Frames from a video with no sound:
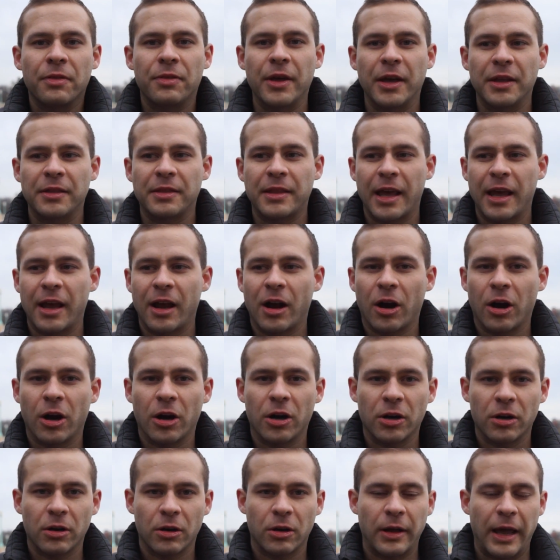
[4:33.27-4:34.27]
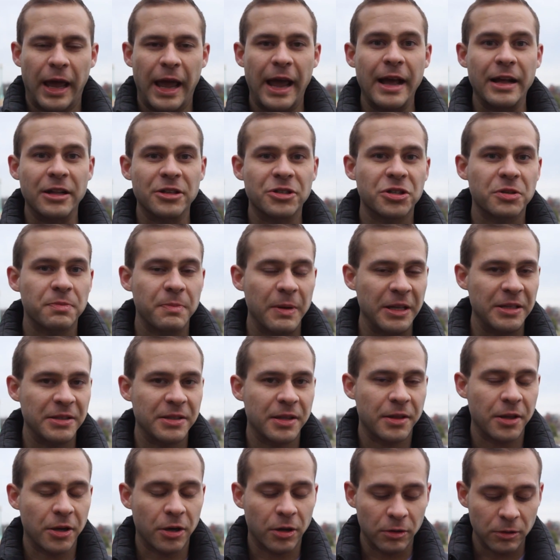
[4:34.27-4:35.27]
that they are aged,
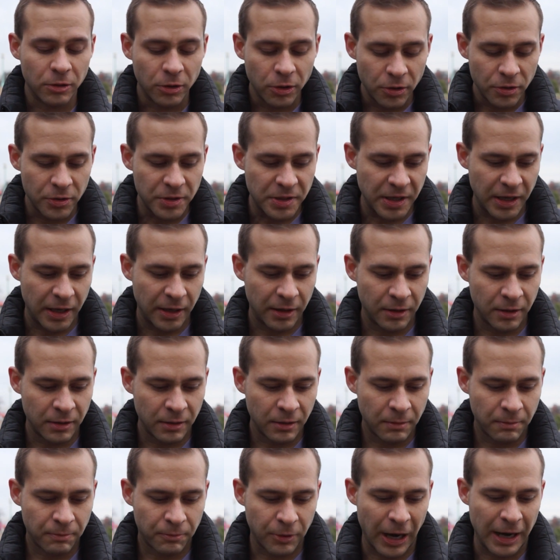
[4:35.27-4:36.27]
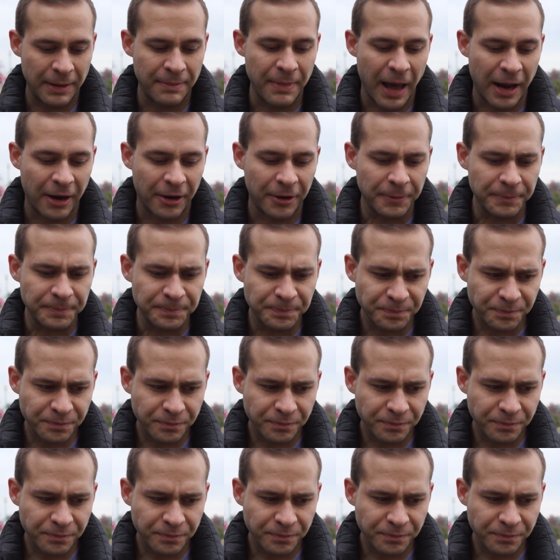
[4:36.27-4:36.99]
means that they're losing brain matter.